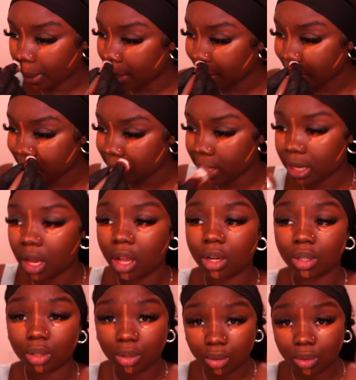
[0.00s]
Like I said,
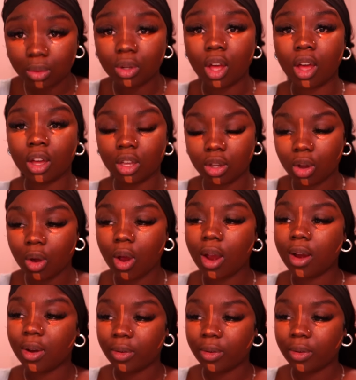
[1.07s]
do your